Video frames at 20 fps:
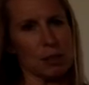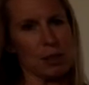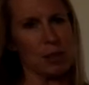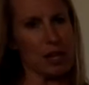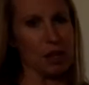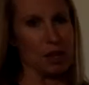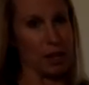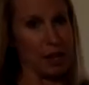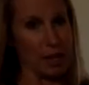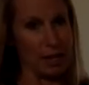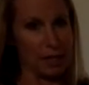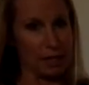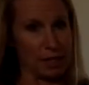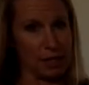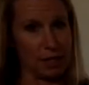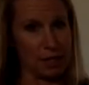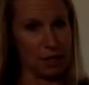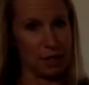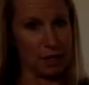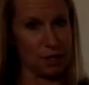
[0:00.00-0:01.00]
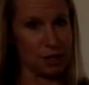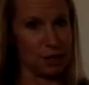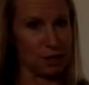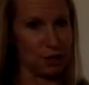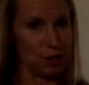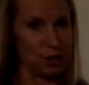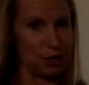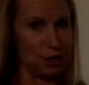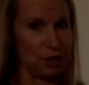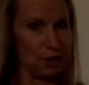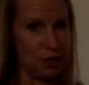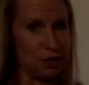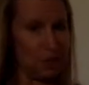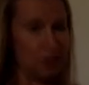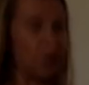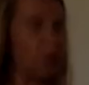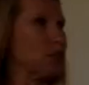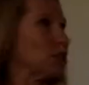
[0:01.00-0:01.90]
but he already has ears. So I